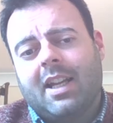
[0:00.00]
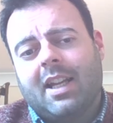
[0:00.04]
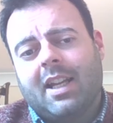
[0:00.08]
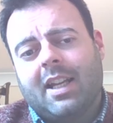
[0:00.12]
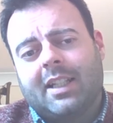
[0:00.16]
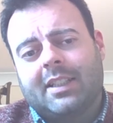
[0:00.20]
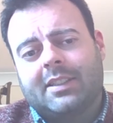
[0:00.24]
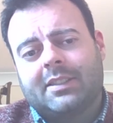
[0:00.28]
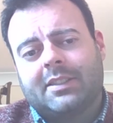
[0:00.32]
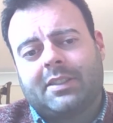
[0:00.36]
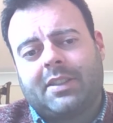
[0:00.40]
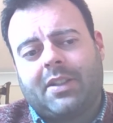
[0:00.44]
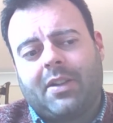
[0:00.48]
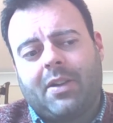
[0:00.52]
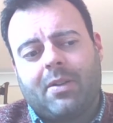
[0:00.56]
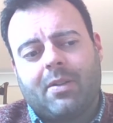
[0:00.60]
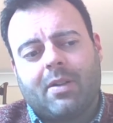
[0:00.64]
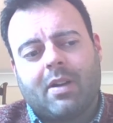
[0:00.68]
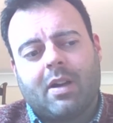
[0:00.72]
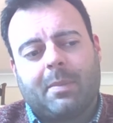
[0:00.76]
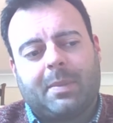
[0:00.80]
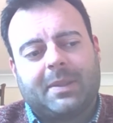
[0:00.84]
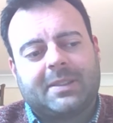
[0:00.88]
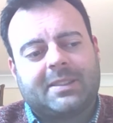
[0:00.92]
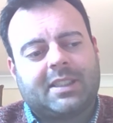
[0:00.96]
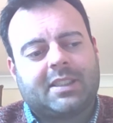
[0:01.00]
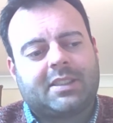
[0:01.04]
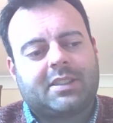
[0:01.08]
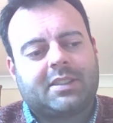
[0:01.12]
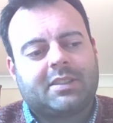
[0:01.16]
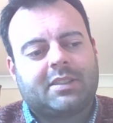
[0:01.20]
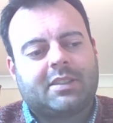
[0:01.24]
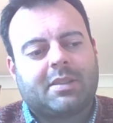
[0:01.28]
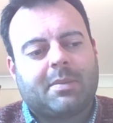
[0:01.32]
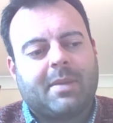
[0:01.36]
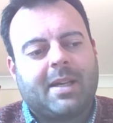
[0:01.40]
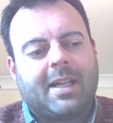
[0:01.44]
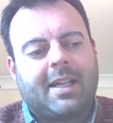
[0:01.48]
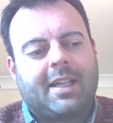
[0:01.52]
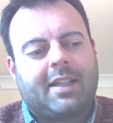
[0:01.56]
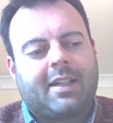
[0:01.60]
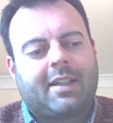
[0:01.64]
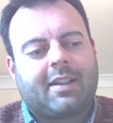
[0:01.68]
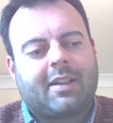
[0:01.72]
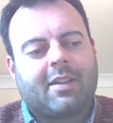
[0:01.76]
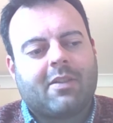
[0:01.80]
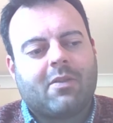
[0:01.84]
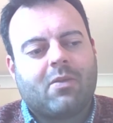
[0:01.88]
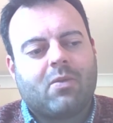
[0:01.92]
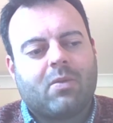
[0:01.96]
into a position to
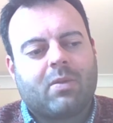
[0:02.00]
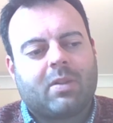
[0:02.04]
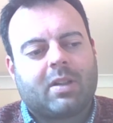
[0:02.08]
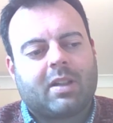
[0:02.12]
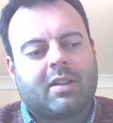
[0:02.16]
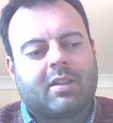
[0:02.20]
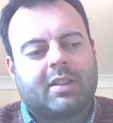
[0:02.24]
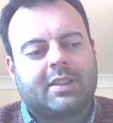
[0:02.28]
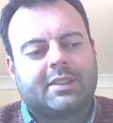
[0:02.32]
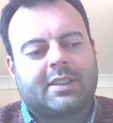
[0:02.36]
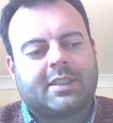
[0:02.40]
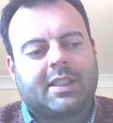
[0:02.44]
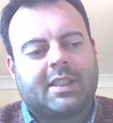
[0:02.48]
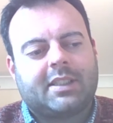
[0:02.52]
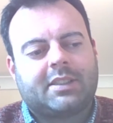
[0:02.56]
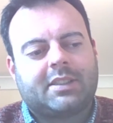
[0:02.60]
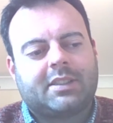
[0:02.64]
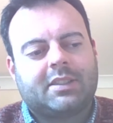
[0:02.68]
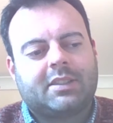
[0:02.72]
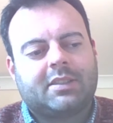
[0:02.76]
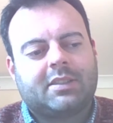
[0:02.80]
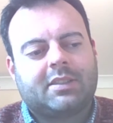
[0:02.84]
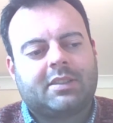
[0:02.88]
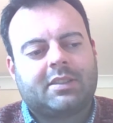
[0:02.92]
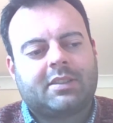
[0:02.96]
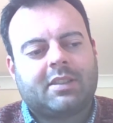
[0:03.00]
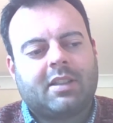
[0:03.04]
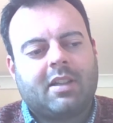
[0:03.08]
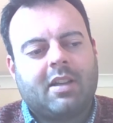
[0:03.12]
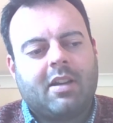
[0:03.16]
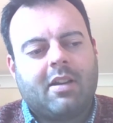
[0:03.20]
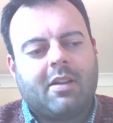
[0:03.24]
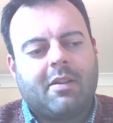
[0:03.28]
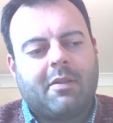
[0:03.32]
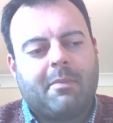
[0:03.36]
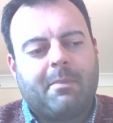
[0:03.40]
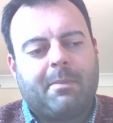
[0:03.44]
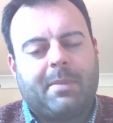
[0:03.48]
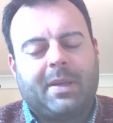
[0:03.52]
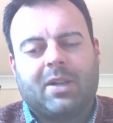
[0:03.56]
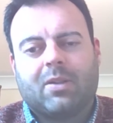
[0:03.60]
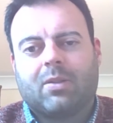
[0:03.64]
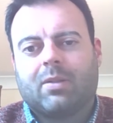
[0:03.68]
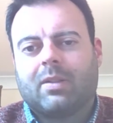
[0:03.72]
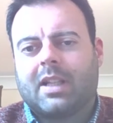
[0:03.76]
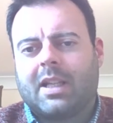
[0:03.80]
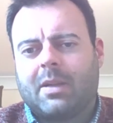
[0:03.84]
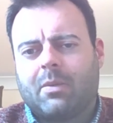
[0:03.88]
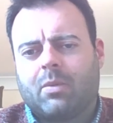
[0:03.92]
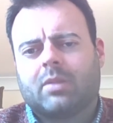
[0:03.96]
make organisations be
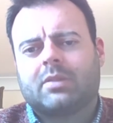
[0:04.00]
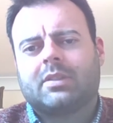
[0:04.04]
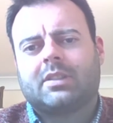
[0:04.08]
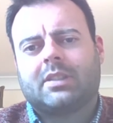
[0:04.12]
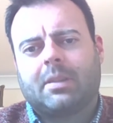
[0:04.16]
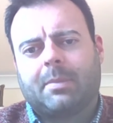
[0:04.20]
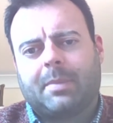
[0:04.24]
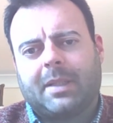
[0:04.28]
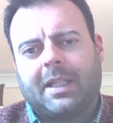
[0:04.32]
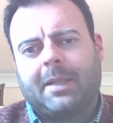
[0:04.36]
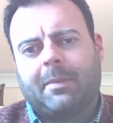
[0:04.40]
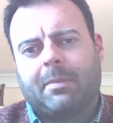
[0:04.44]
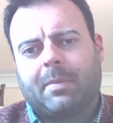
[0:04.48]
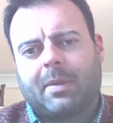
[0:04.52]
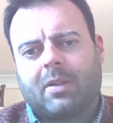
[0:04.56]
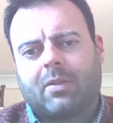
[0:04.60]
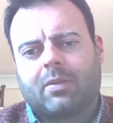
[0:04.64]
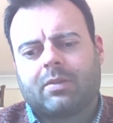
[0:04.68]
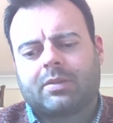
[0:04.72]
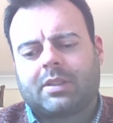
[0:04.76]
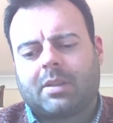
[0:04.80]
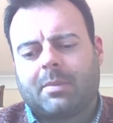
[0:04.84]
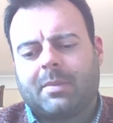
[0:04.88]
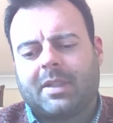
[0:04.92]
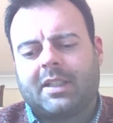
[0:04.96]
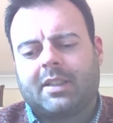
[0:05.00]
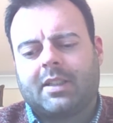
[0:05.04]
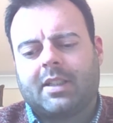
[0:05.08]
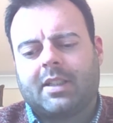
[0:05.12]
all they want to be, but also make